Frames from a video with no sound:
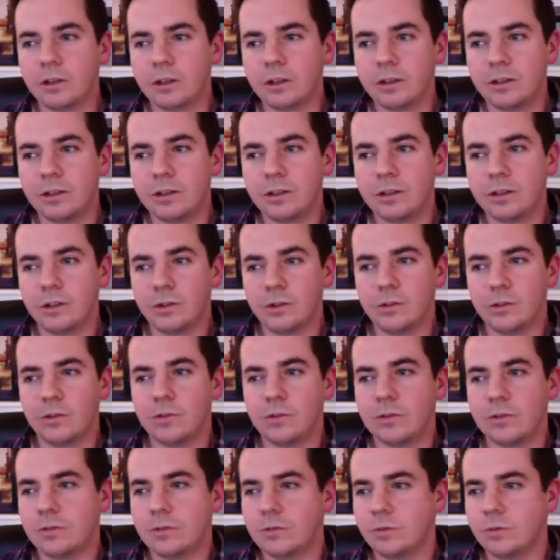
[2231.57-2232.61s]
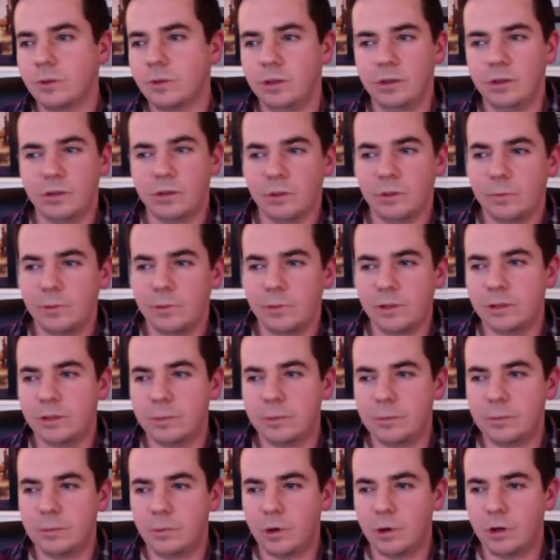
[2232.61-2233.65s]
a
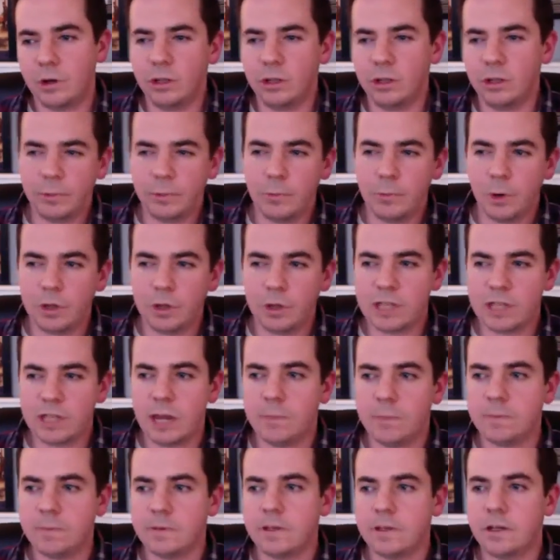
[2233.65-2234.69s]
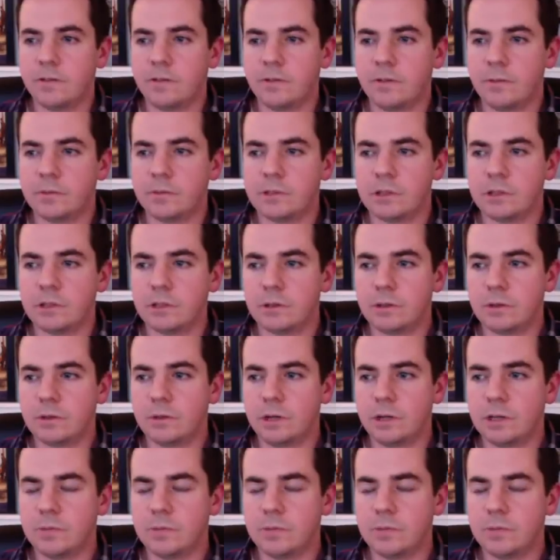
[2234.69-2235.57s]
little bit more depth of them too,